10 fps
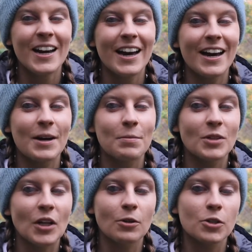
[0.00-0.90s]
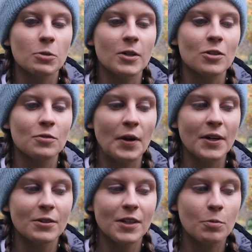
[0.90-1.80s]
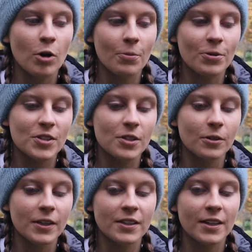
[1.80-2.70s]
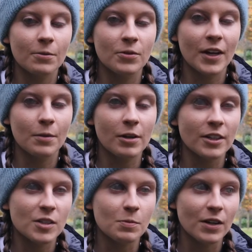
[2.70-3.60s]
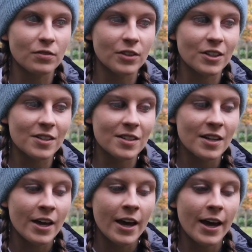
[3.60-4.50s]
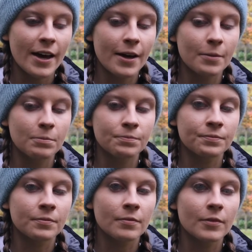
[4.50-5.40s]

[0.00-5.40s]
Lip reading: But then I also went to a very unique primary school in that they practice mindfulness and